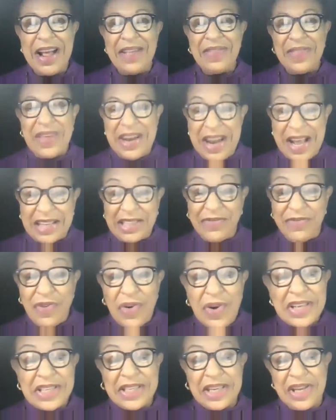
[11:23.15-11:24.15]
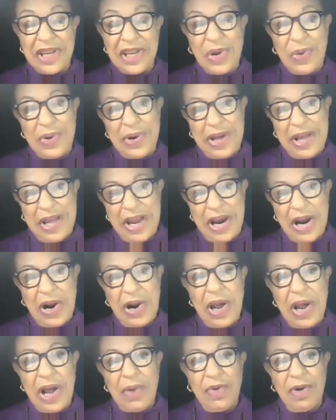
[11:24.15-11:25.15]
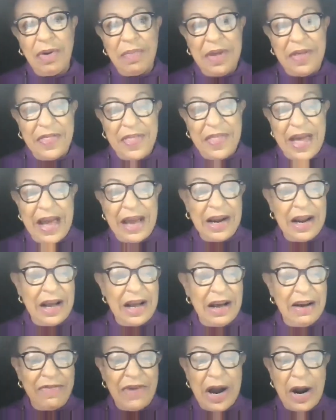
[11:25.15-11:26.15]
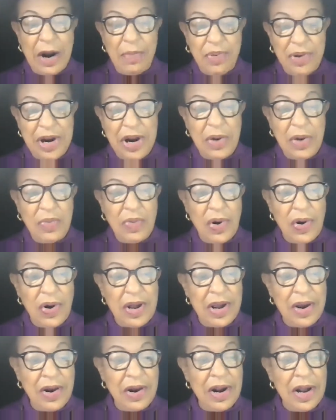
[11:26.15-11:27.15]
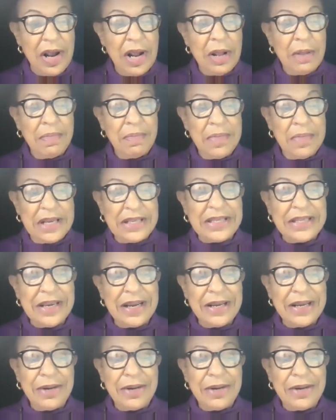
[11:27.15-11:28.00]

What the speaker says: the next voice that you will hear will be that of our prayer warrior, Miss